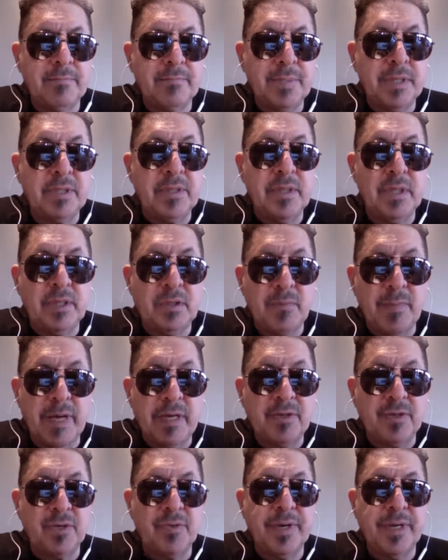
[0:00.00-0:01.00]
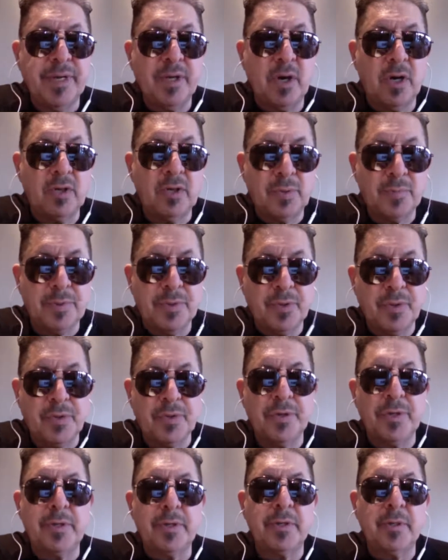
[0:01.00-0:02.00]
business mentoring,
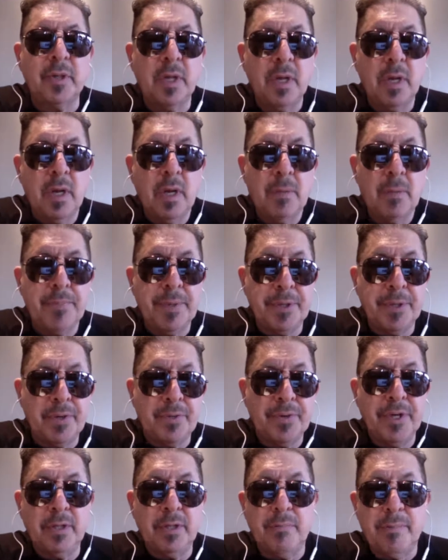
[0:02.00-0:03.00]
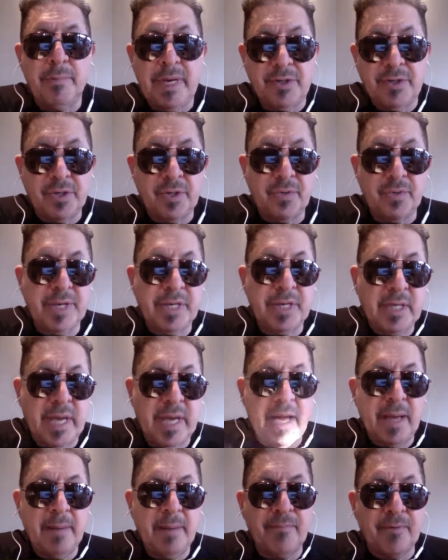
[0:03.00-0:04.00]
entrepreneurial mentoring
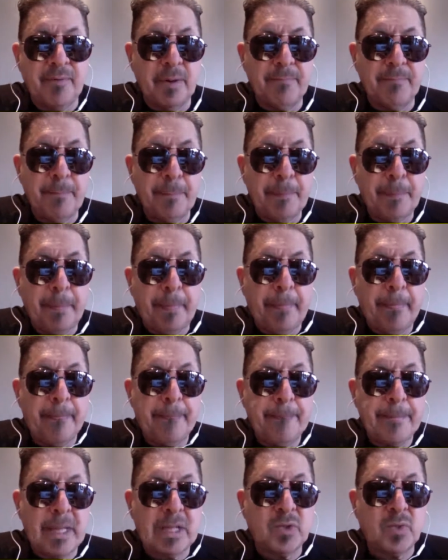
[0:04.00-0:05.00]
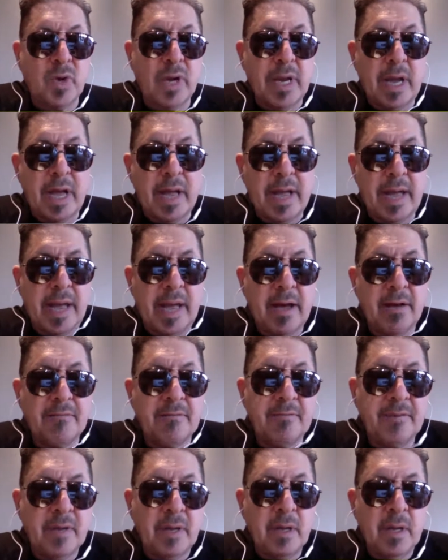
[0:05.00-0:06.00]
came from. That's why I
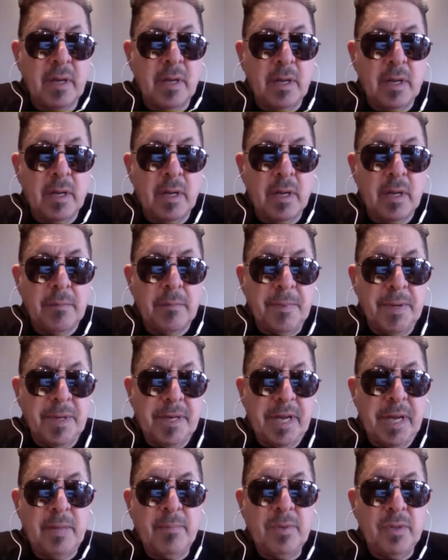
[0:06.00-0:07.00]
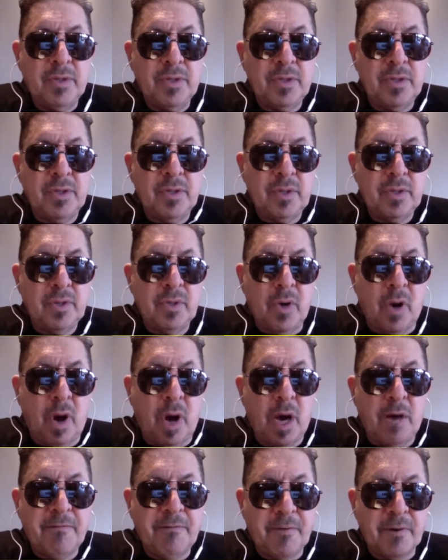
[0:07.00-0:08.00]
have been able to
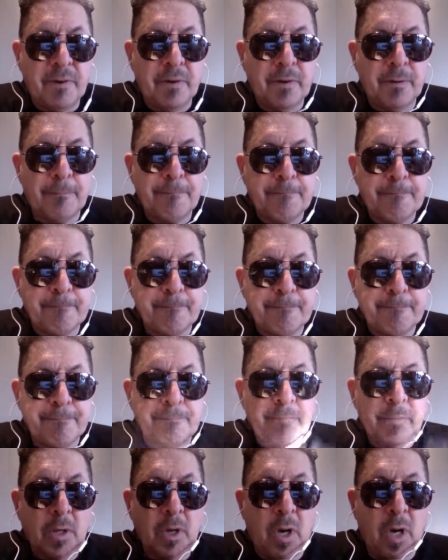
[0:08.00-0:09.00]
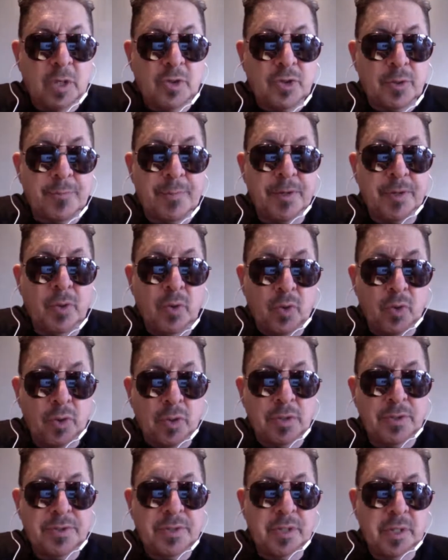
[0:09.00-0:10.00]
offer
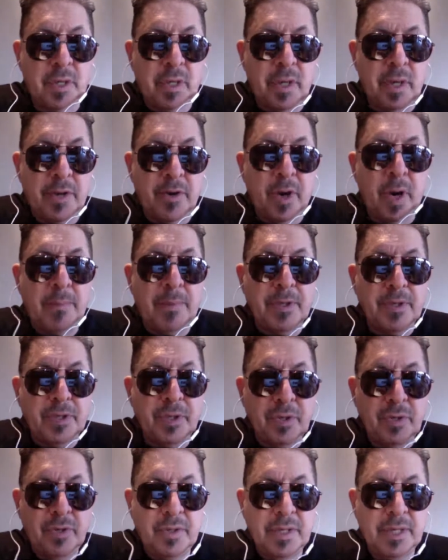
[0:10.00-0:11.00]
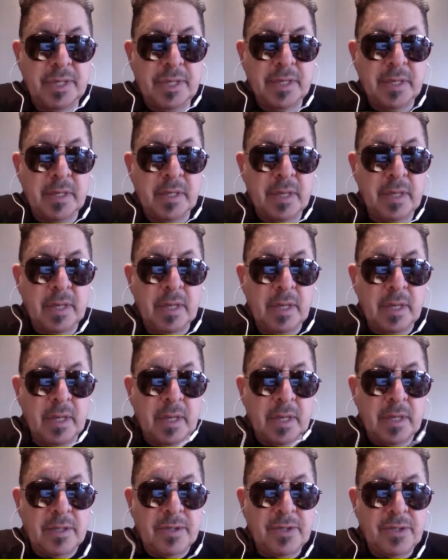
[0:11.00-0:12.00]
entrepreneurs an opportunity
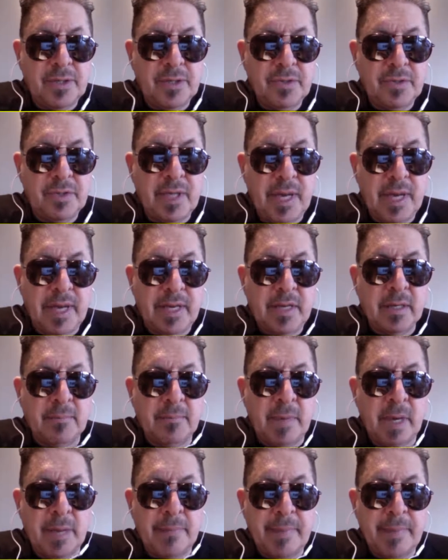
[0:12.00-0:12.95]
to take my